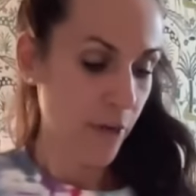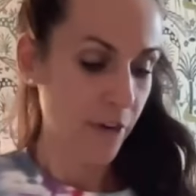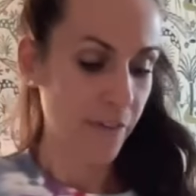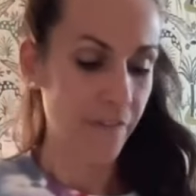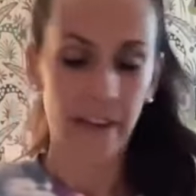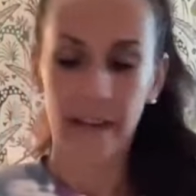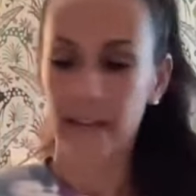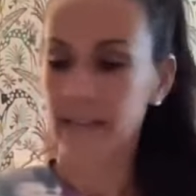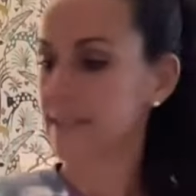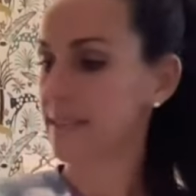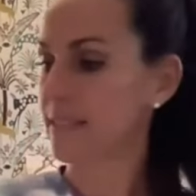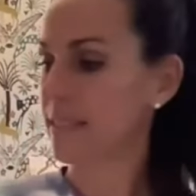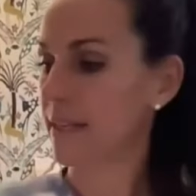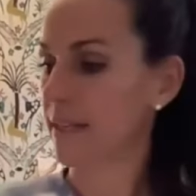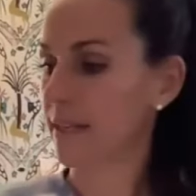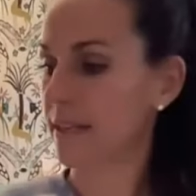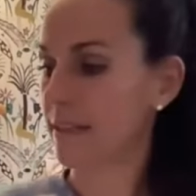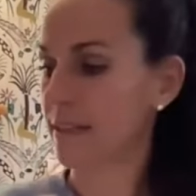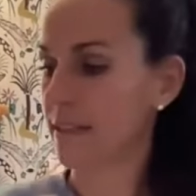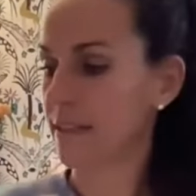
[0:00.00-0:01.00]
Perfect.
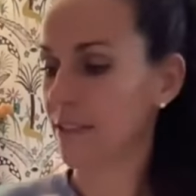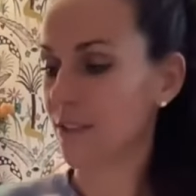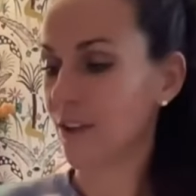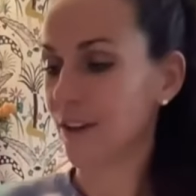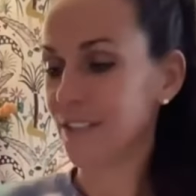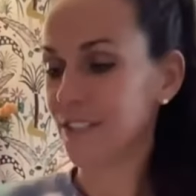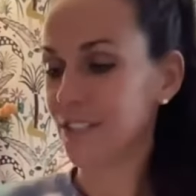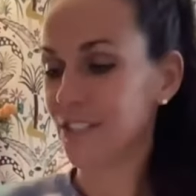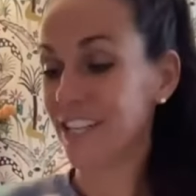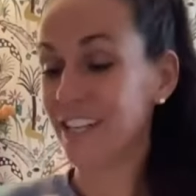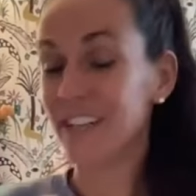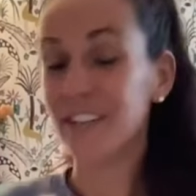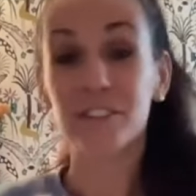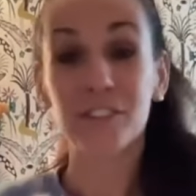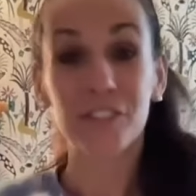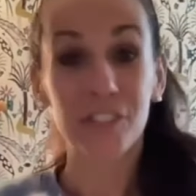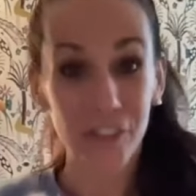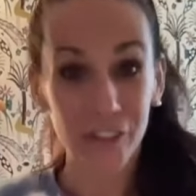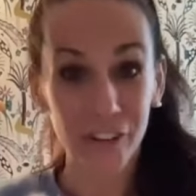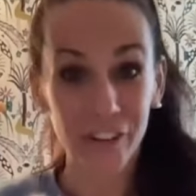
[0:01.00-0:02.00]
Launching your
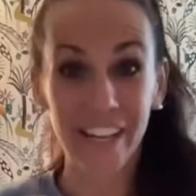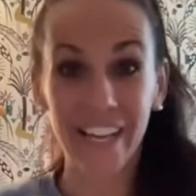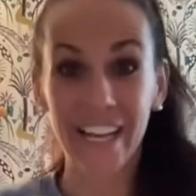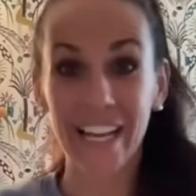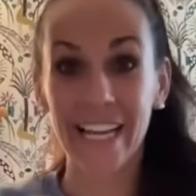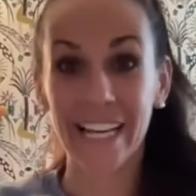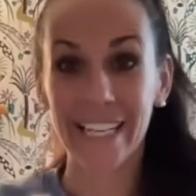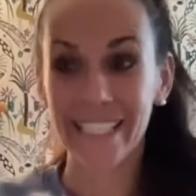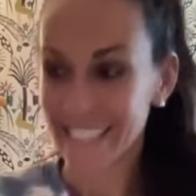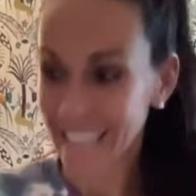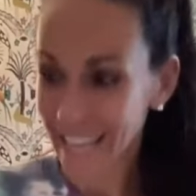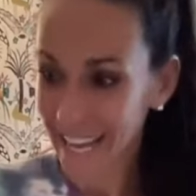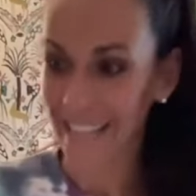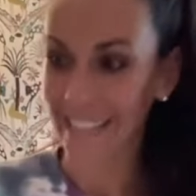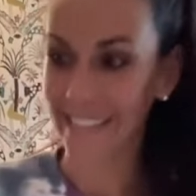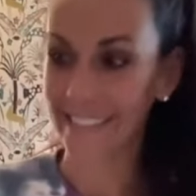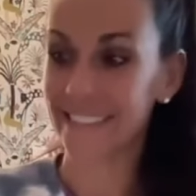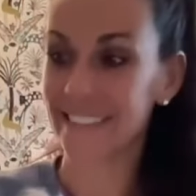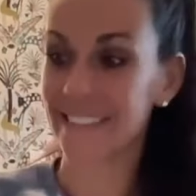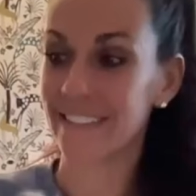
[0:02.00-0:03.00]
journey.
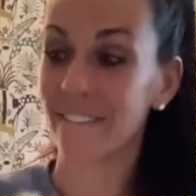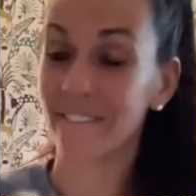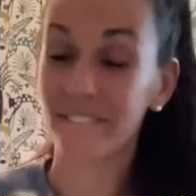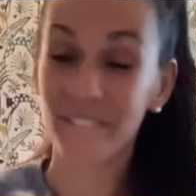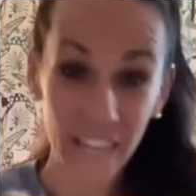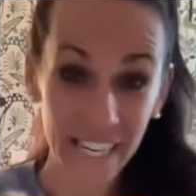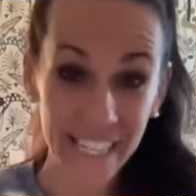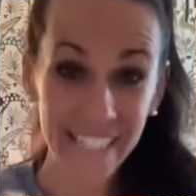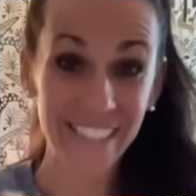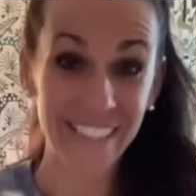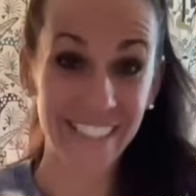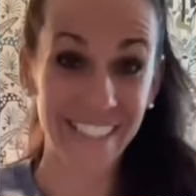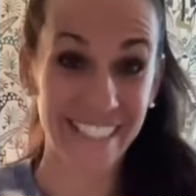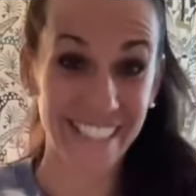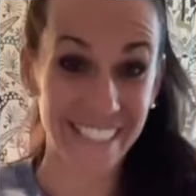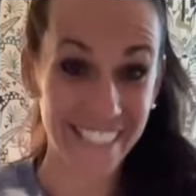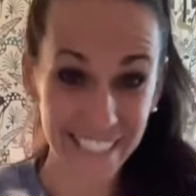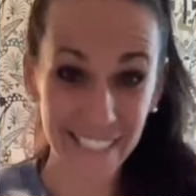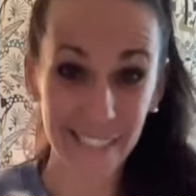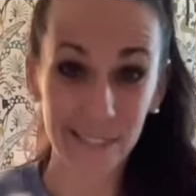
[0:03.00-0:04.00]
Yes, finally.
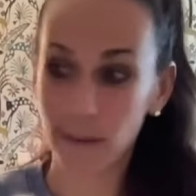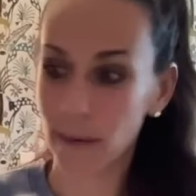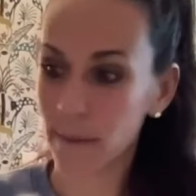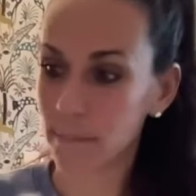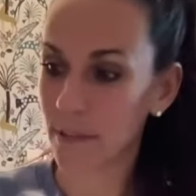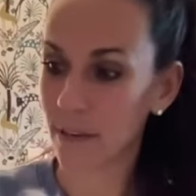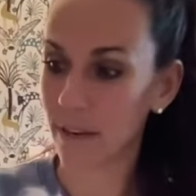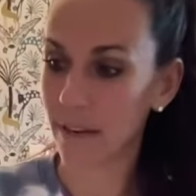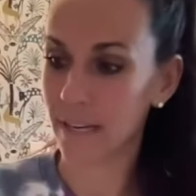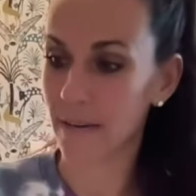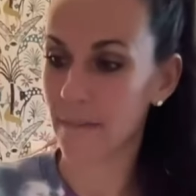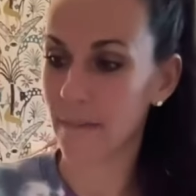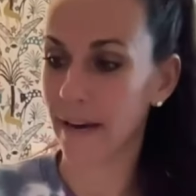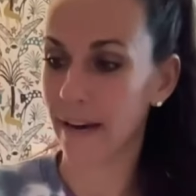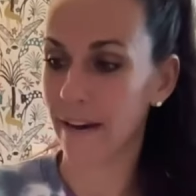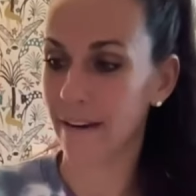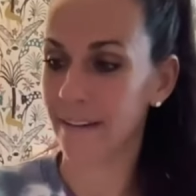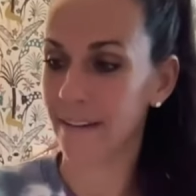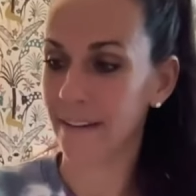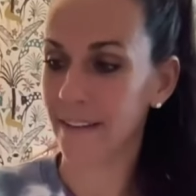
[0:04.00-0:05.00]
This is what I'm talking
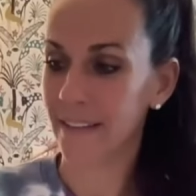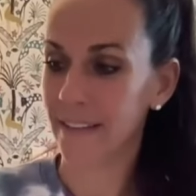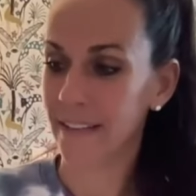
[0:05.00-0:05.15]
about.